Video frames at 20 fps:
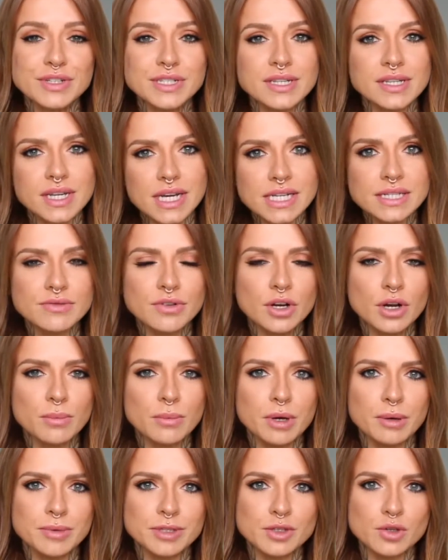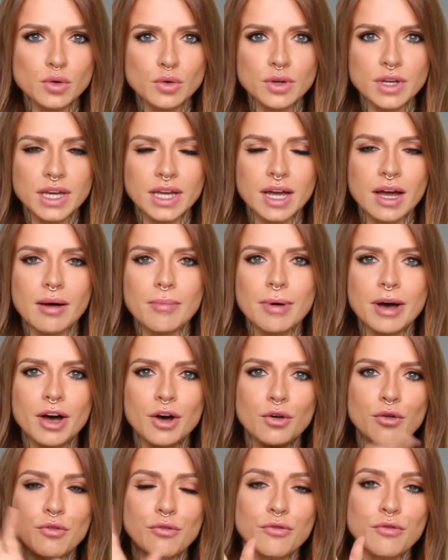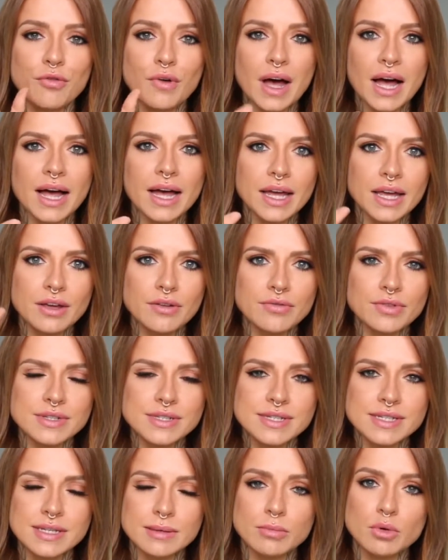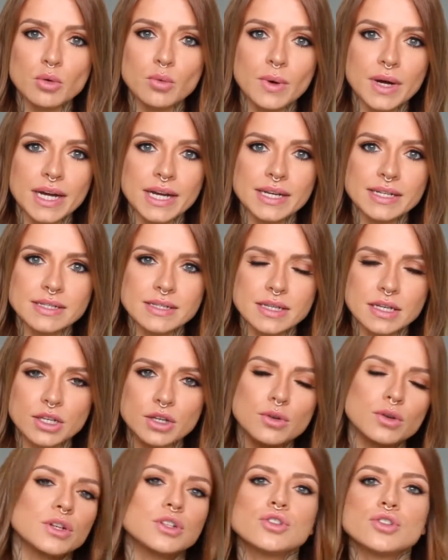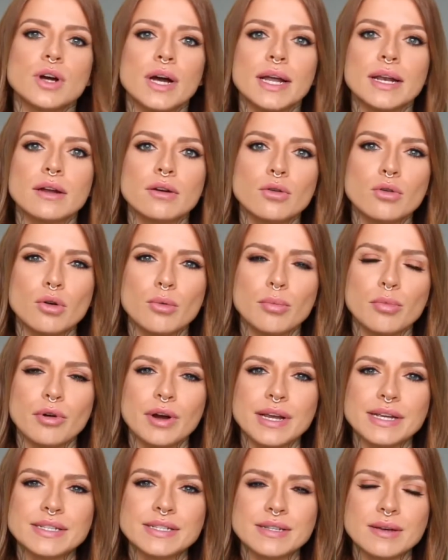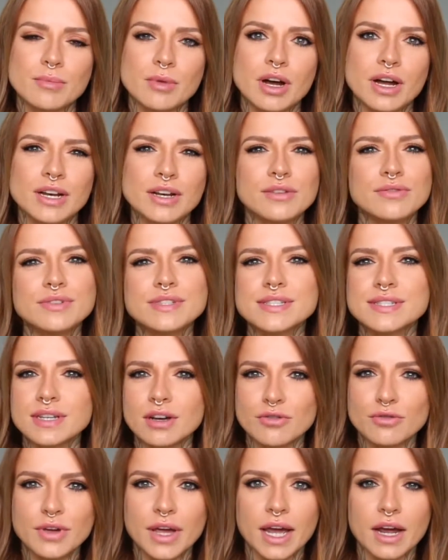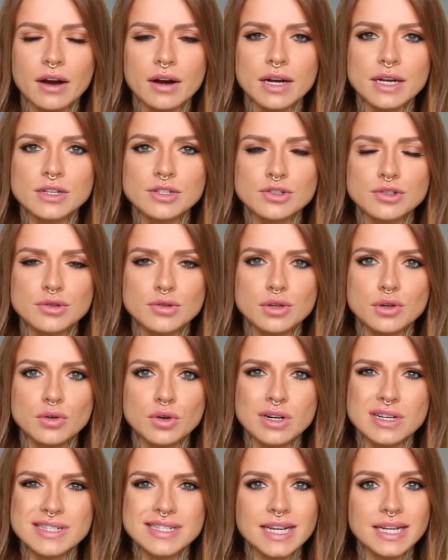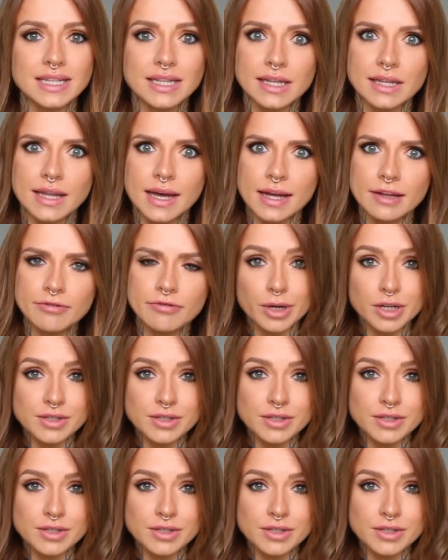For today's video, I'm going to be talking about five simple ways that you can try and incorporate some kind of self-care into your daily life.